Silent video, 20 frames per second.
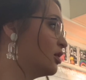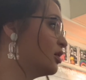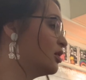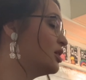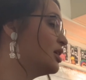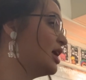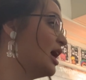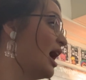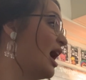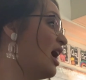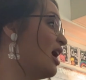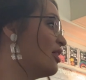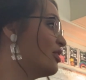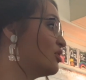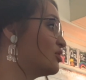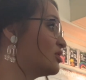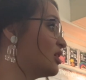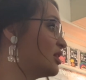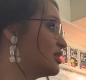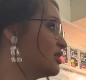Yeah,
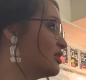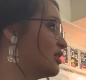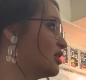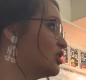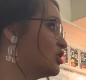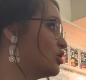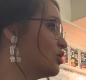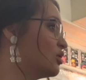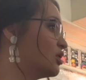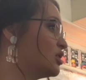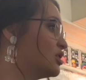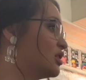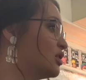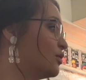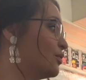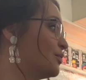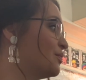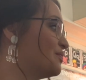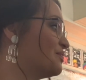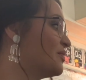there's lots of things you can do.
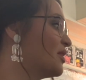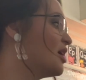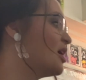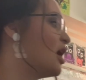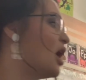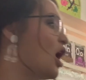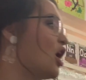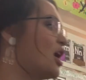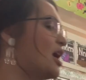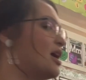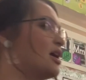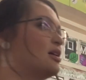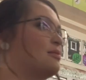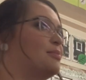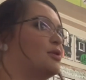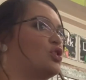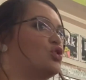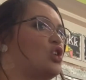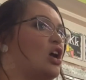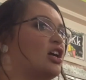All right,
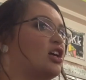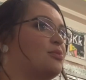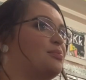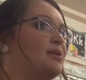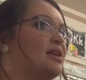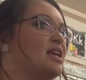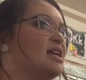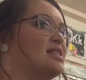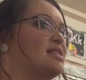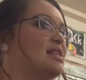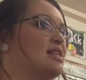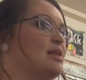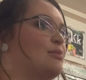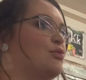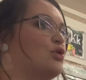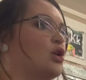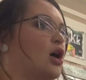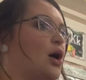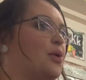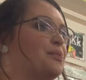book tracker, please, and then
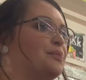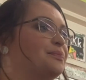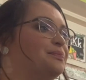we'll go.